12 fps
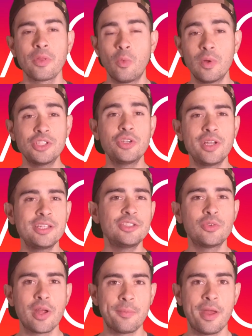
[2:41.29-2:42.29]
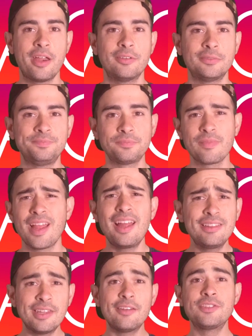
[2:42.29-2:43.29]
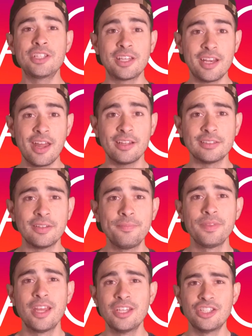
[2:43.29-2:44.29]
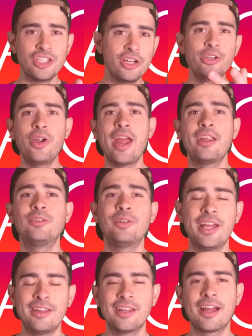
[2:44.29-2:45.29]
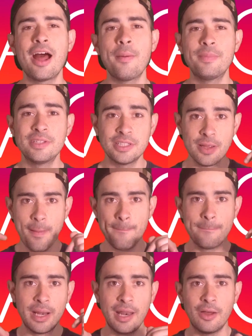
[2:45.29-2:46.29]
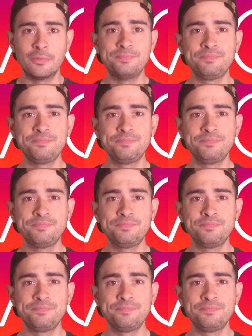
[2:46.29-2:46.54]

What's your Instagram handle? I'd love to connect. Share your handle in the comments below.